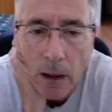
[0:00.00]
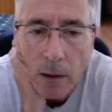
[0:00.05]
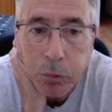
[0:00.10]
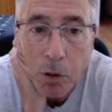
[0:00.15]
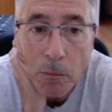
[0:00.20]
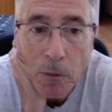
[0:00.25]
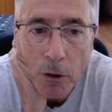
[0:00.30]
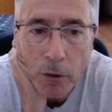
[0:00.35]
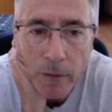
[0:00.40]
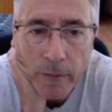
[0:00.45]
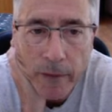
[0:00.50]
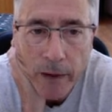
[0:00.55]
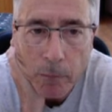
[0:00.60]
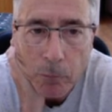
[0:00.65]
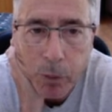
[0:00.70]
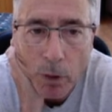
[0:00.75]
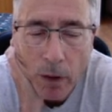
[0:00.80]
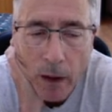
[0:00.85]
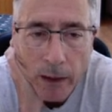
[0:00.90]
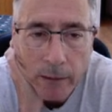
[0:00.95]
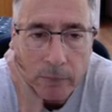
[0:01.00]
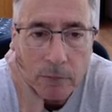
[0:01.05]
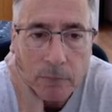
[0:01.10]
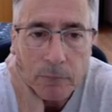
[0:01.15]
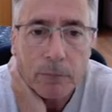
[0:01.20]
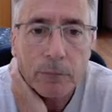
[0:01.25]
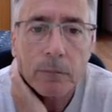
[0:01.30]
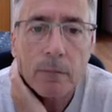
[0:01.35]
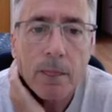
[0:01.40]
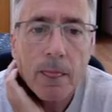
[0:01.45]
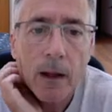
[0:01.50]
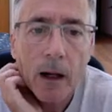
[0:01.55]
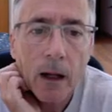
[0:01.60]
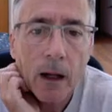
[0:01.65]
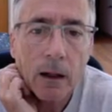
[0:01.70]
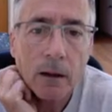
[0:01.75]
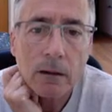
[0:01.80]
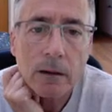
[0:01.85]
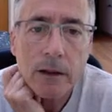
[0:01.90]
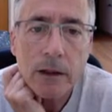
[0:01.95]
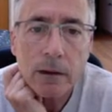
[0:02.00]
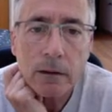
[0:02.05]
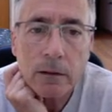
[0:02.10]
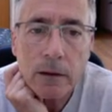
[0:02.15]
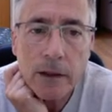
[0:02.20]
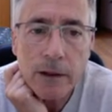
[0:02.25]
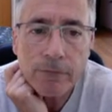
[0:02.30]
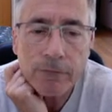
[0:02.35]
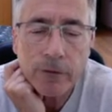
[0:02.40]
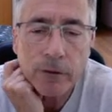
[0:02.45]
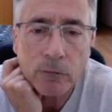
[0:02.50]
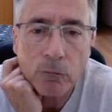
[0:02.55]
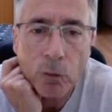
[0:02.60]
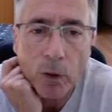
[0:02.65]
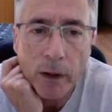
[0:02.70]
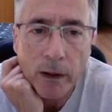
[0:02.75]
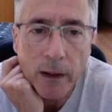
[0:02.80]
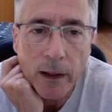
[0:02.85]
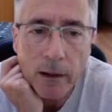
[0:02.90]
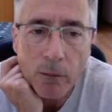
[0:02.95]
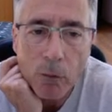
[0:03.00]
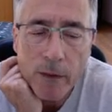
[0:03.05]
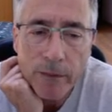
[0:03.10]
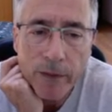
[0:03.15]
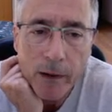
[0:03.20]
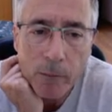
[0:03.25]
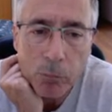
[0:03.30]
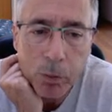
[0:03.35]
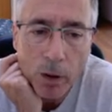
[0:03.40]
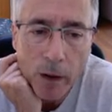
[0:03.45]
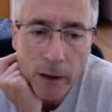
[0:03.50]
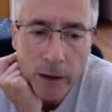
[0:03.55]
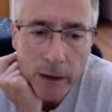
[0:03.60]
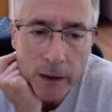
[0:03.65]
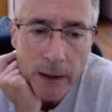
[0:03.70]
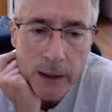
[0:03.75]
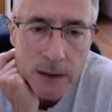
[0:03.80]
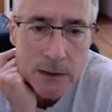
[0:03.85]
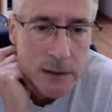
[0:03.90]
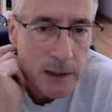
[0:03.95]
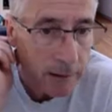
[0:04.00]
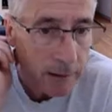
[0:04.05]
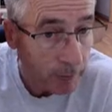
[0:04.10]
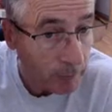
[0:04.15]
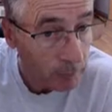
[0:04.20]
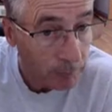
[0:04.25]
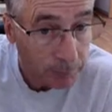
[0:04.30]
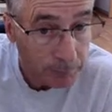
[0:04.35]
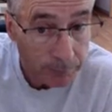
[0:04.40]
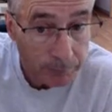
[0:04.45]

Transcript: promoting that pawn if and when I win that pawn on a7.